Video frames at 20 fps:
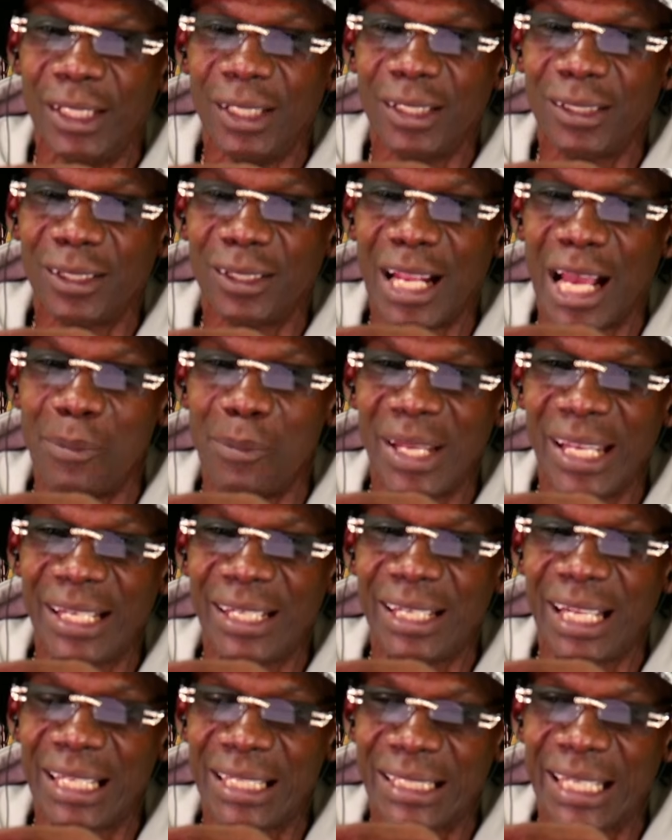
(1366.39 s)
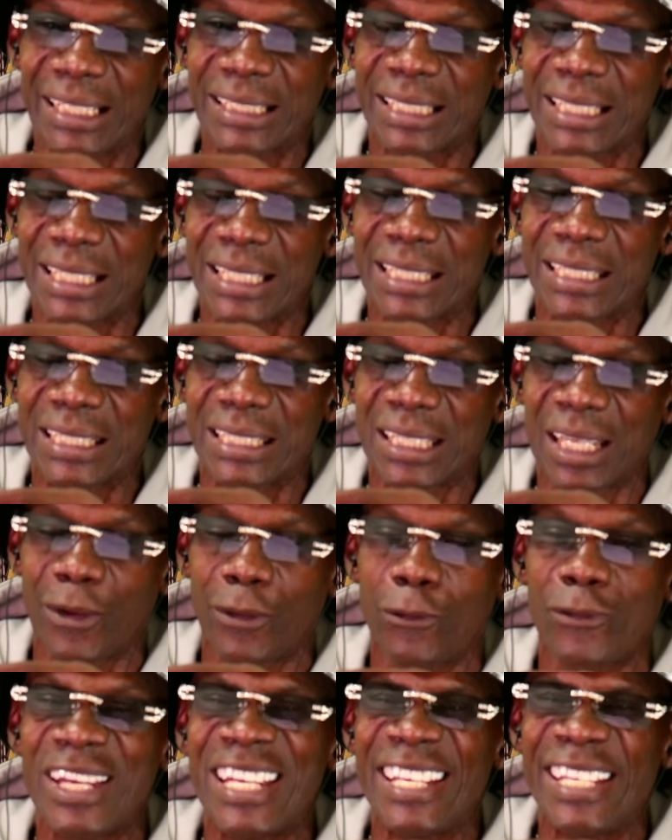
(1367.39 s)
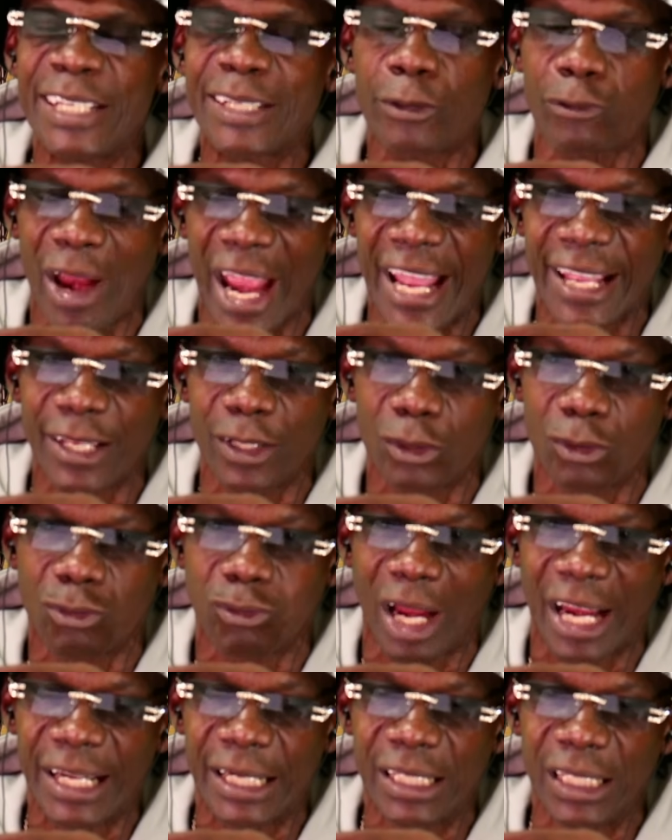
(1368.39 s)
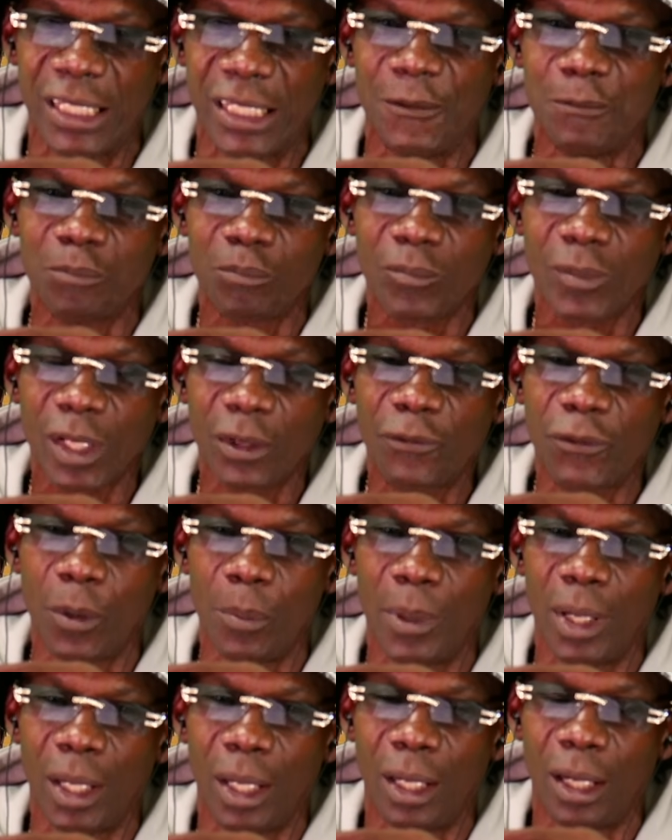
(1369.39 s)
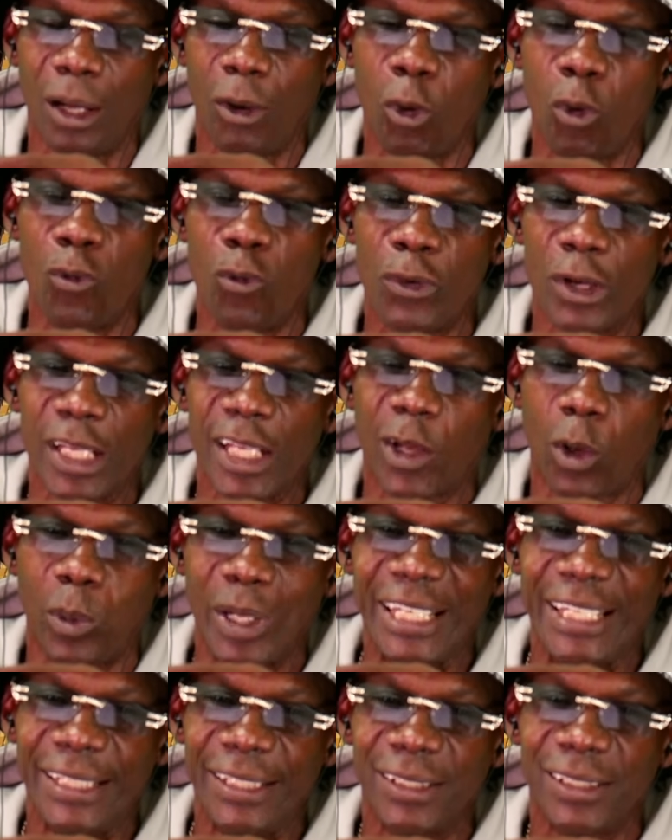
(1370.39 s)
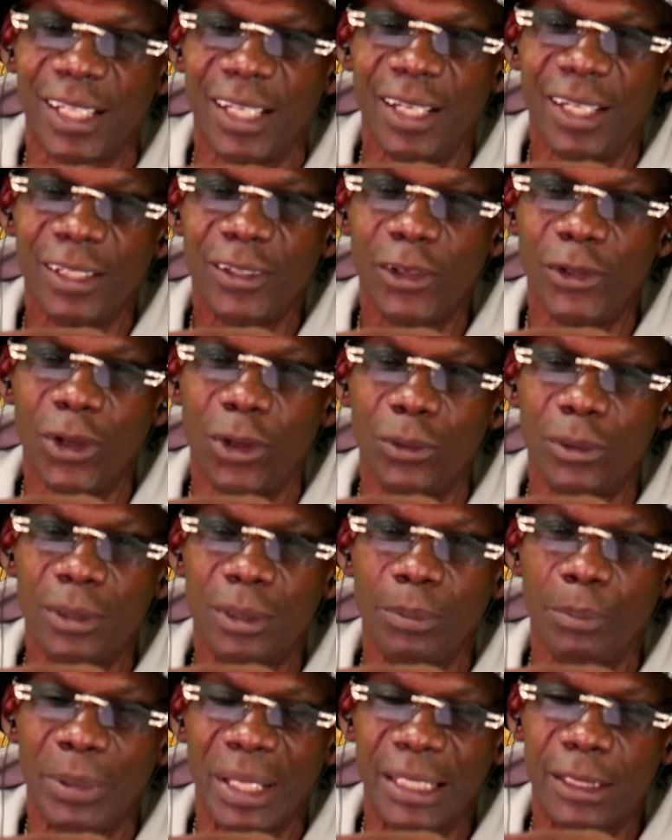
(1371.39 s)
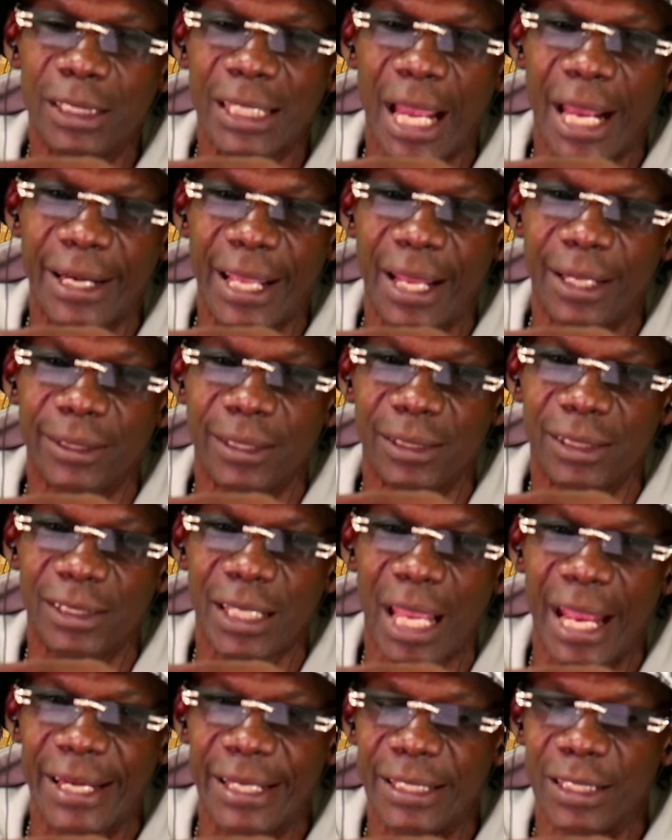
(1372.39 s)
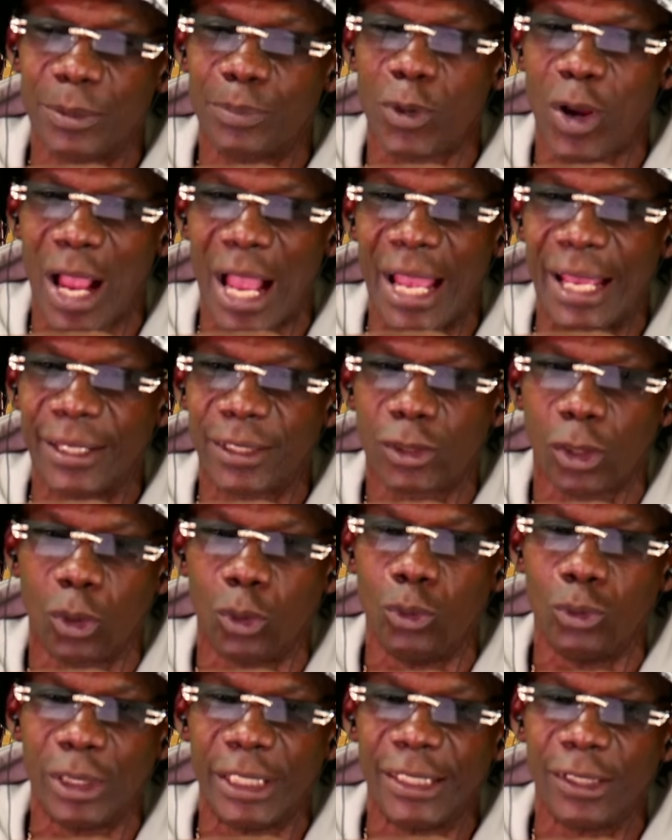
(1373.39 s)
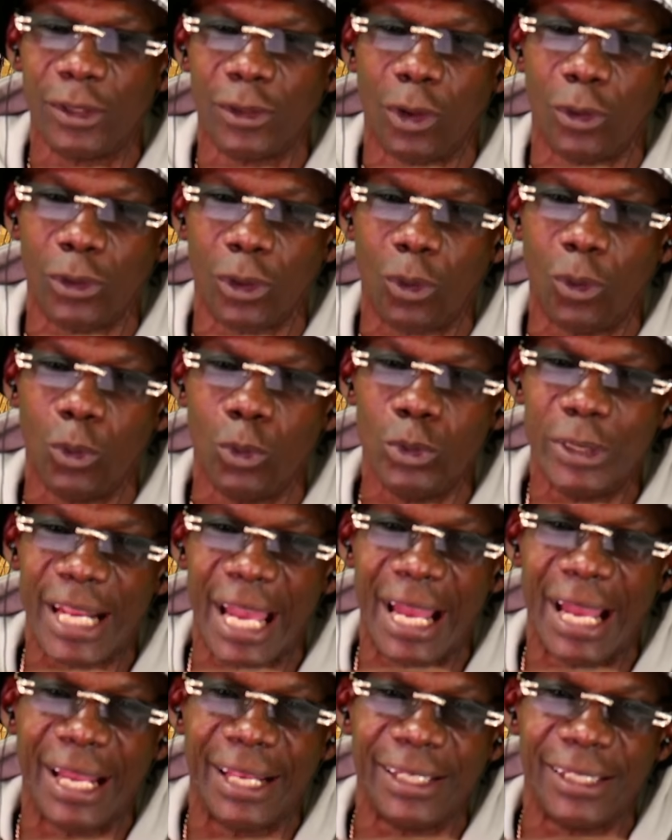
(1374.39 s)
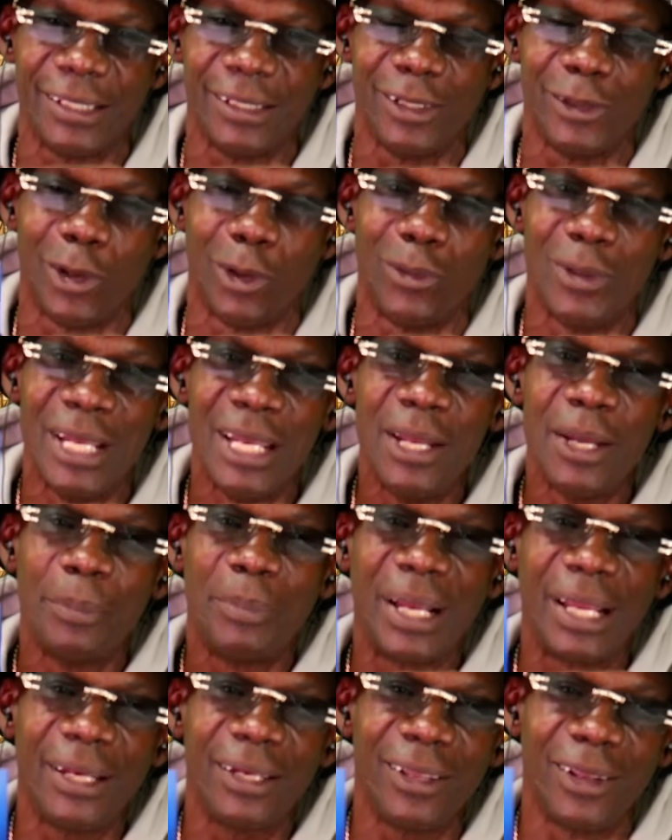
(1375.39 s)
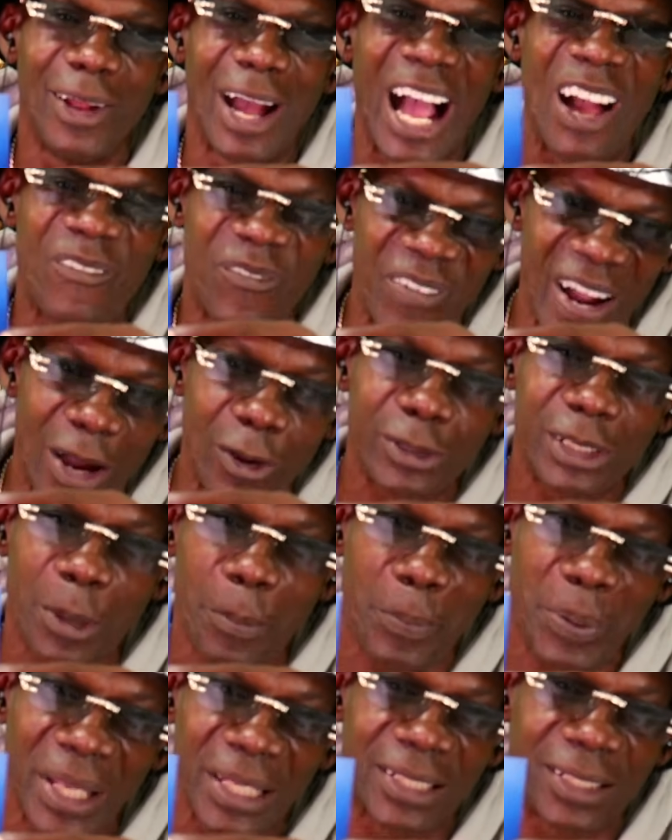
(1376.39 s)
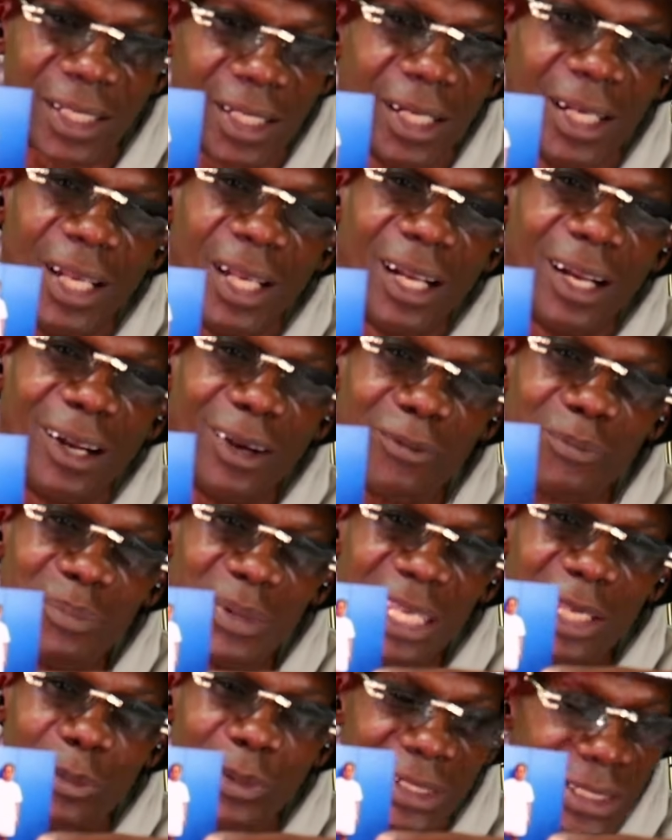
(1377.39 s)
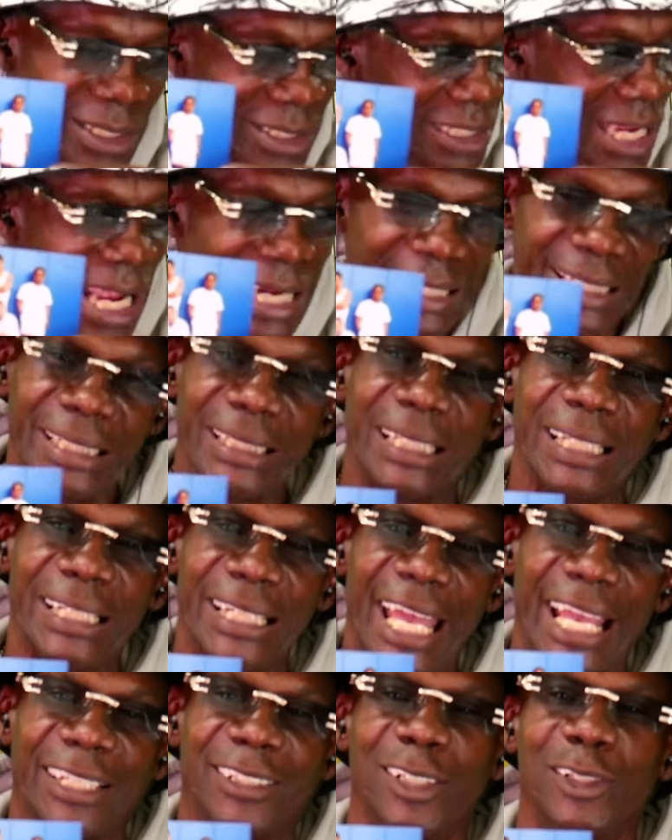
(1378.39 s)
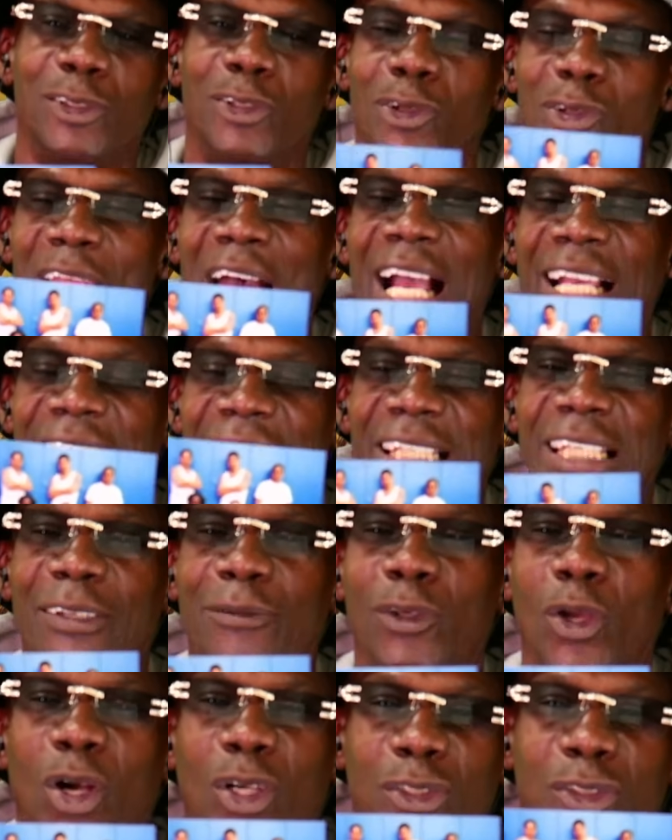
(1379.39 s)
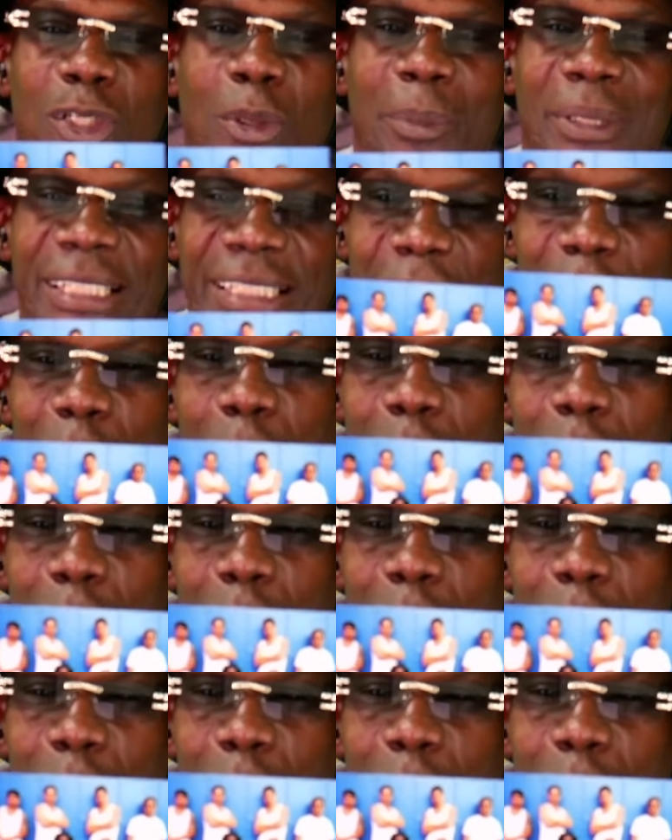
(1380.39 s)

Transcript: You know what I mean? This is the Green Dragons right here from uh, over in Queens. You know, big shout out to Chinese Brian Tone and you know the whole nine and you know. But you know, I found the picture of me with the Chinese connection, so now I could give y'all some of these good